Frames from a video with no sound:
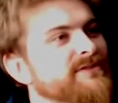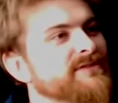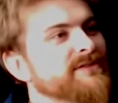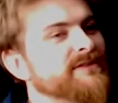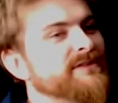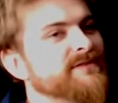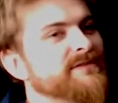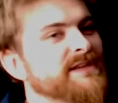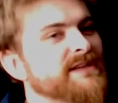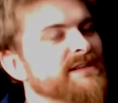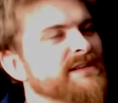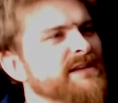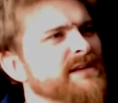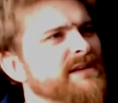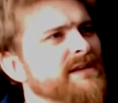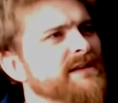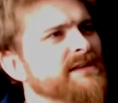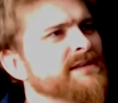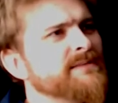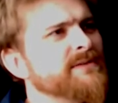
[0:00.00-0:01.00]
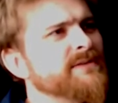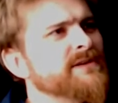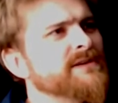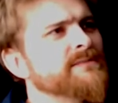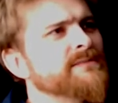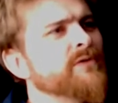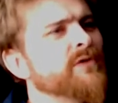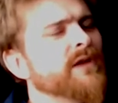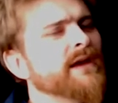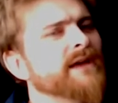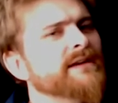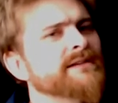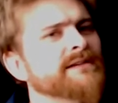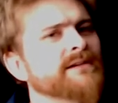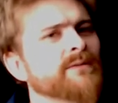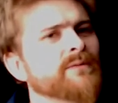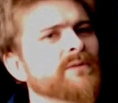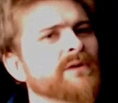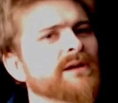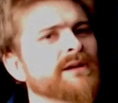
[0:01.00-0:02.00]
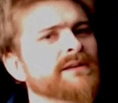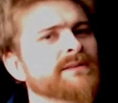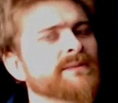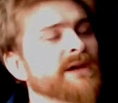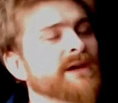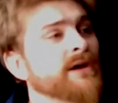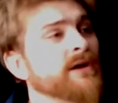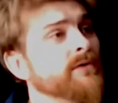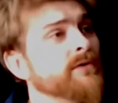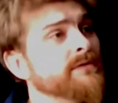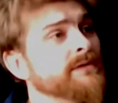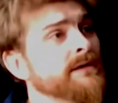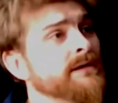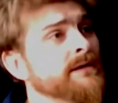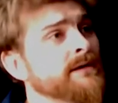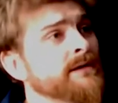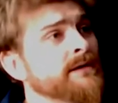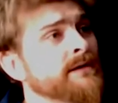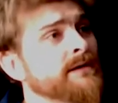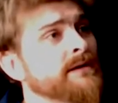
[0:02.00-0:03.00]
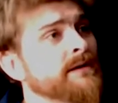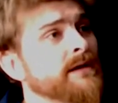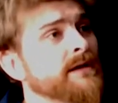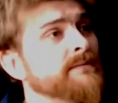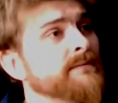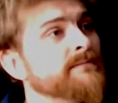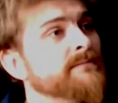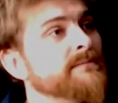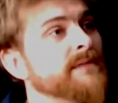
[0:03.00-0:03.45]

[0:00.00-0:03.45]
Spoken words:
the surface? Is it because it's more like somewhere it's a bit colder, like